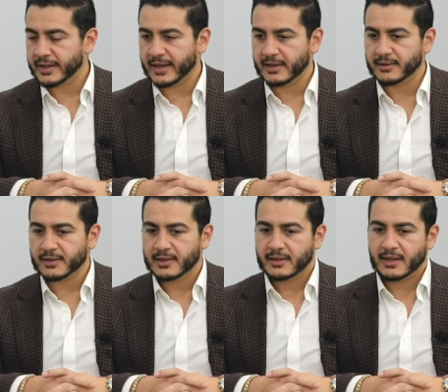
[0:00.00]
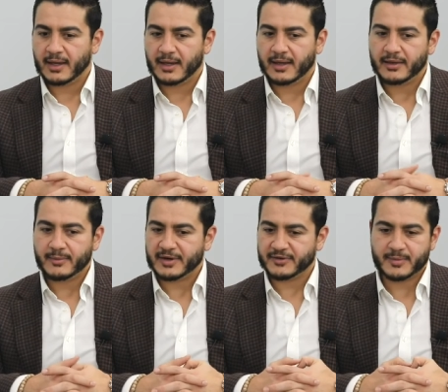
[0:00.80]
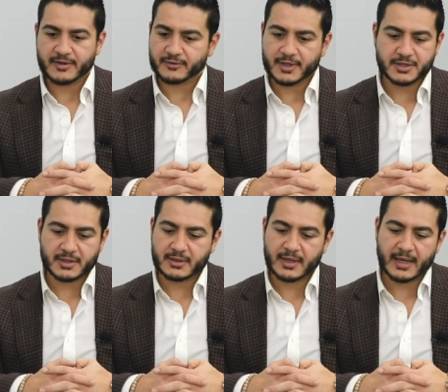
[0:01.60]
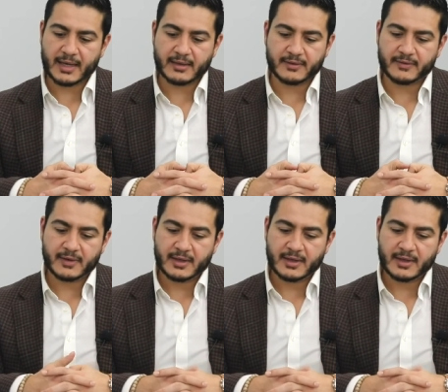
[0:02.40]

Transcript: and the mayor's administration and